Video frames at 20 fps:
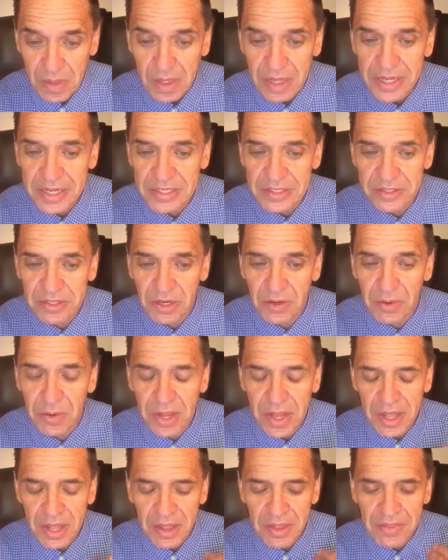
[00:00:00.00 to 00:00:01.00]
And so
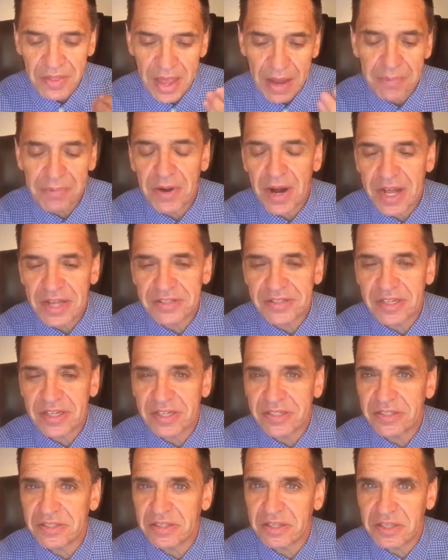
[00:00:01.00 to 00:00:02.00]
that
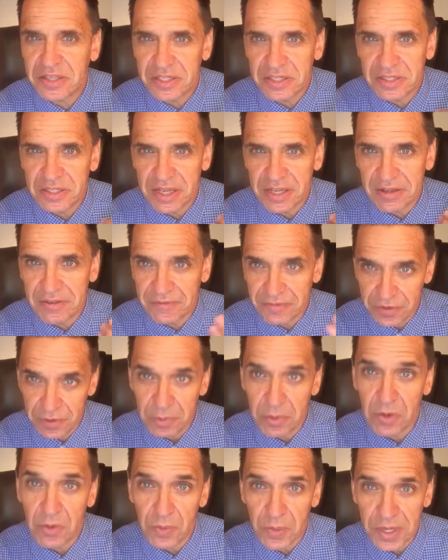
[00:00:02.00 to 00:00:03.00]
process can take a few
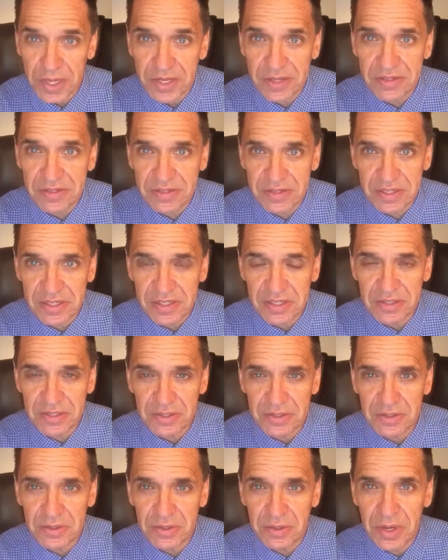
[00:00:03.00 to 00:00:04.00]
more weeks
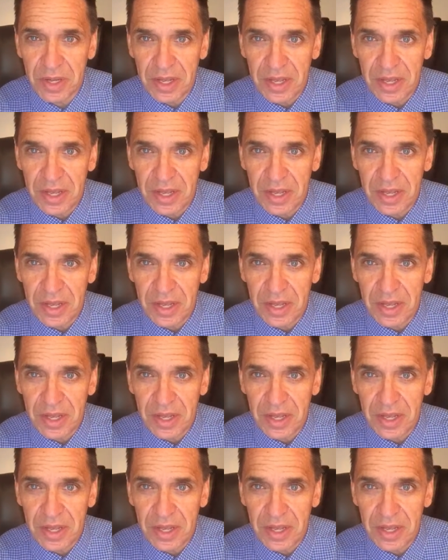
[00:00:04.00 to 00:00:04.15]
to